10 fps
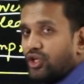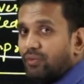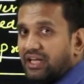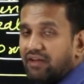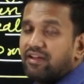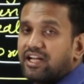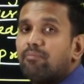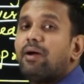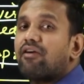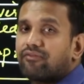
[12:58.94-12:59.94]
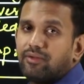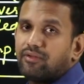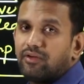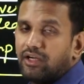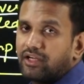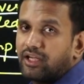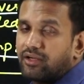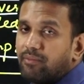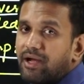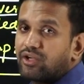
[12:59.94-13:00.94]
you will never come back from
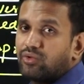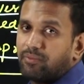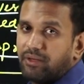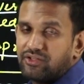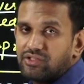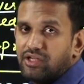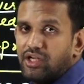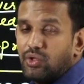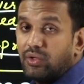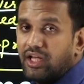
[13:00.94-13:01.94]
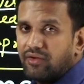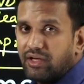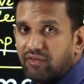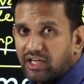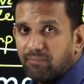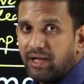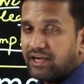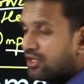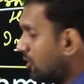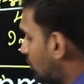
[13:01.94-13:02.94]
come back to that place. You will never come back